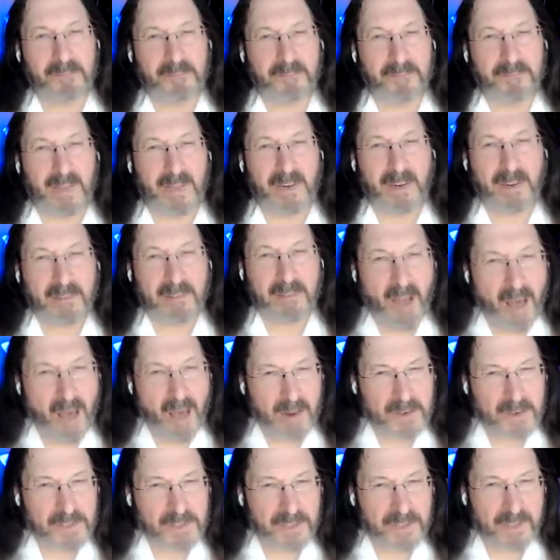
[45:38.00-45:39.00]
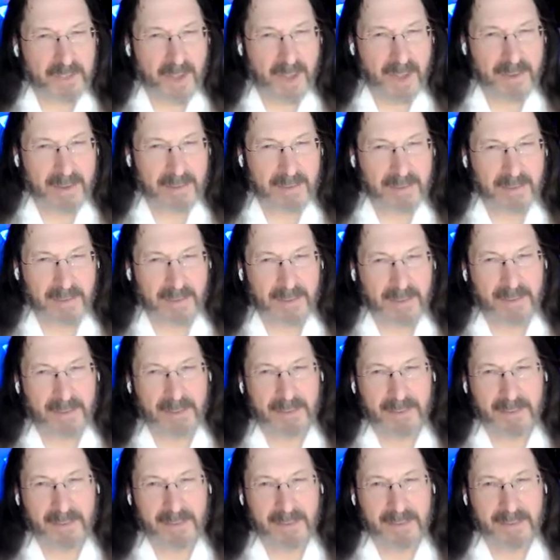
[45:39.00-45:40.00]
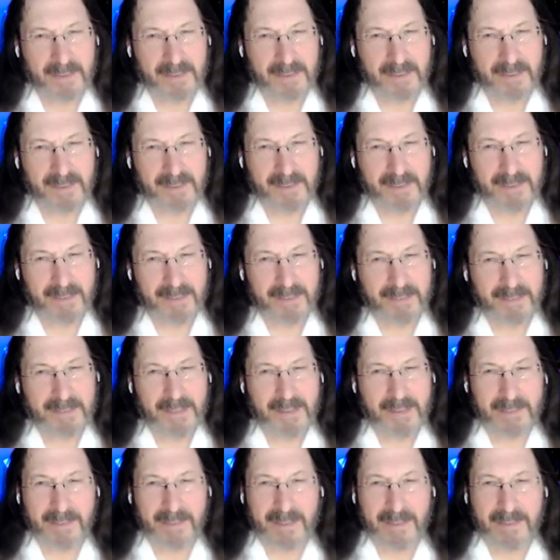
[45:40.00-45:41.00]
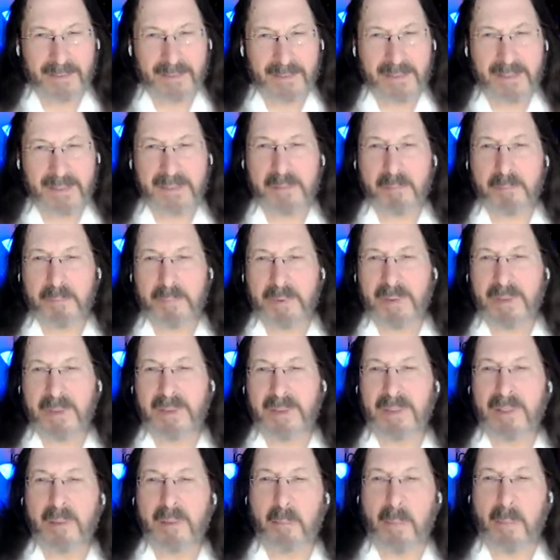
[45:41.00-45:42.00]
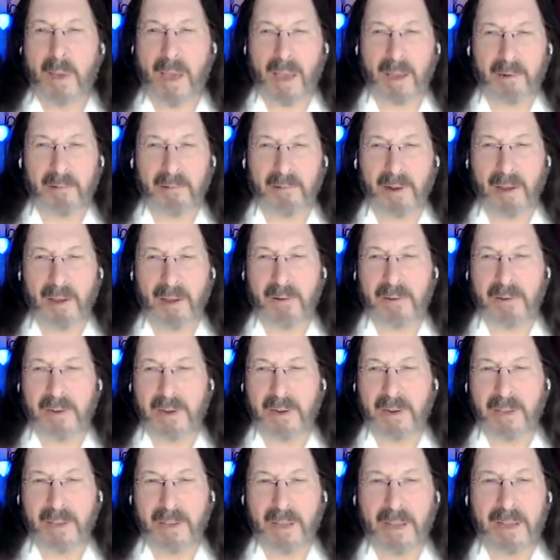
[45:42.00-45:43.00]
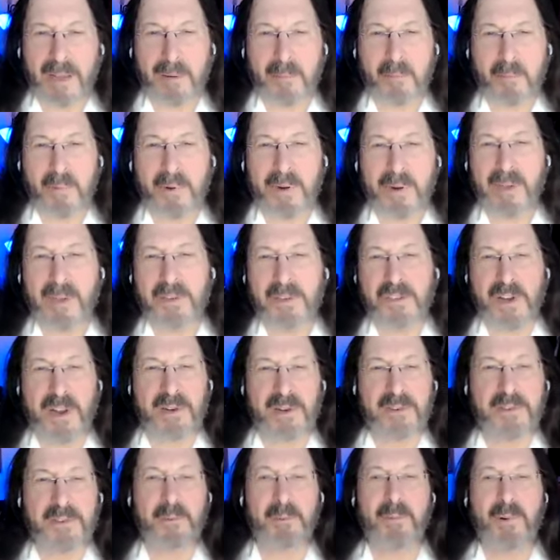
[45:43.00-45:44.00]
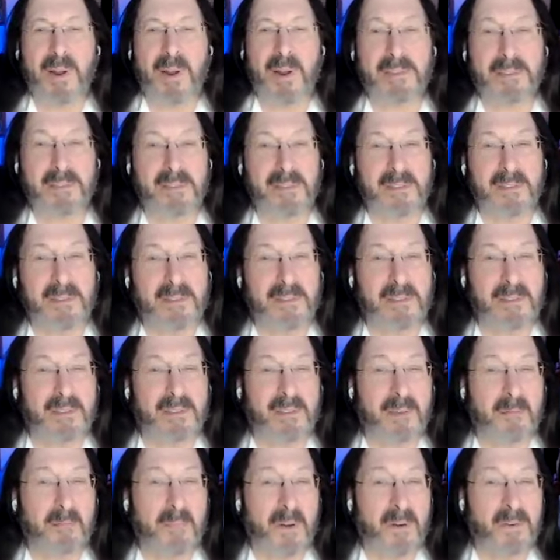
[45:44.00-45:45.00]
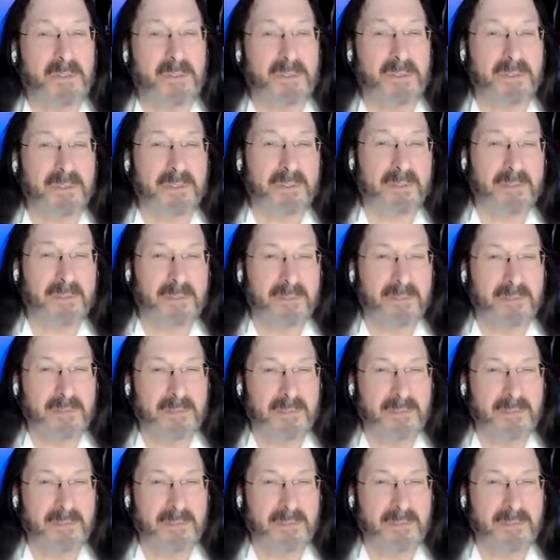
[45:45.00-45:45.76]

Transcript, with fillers: and acknowledge it kindly then let this be in the background and again bring a gentle presence to the emotion.